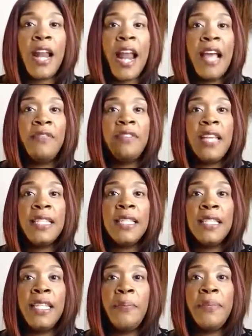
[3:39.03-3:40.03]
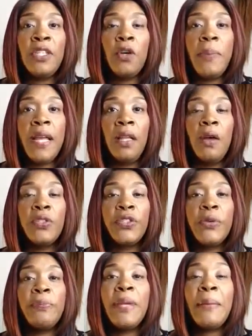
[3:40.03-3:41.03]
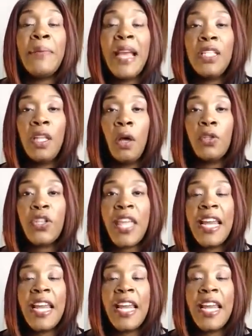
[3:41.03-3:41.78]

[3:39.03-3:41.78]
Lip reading: and I have yet to see a silk-based closure